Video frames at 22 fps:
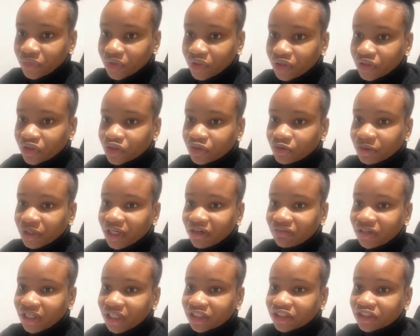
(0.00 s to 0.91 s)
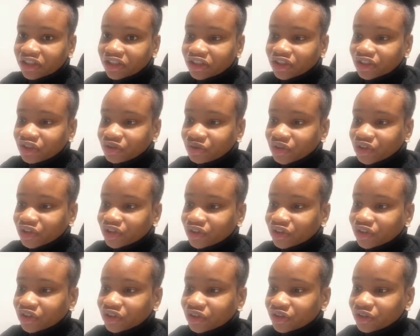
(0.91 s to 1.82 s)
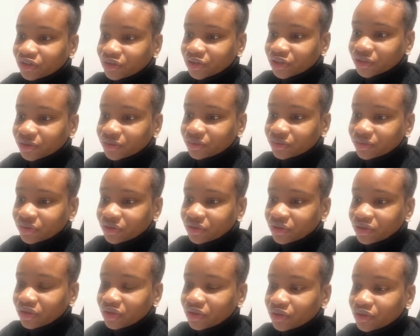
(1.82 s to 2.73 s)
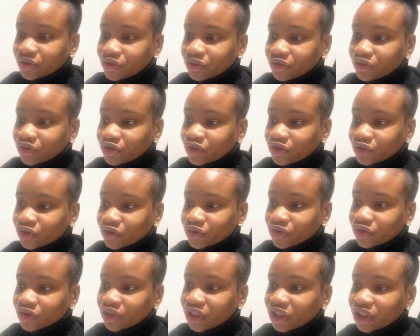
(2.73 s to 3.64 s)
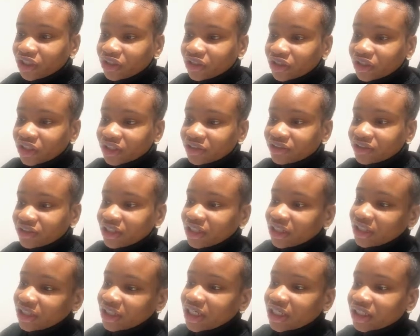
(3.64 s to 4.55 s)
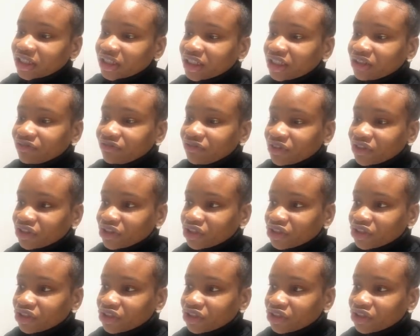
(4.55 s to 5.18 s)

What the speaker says: So we have like 6 screens all in total. So in order to get like the Netflix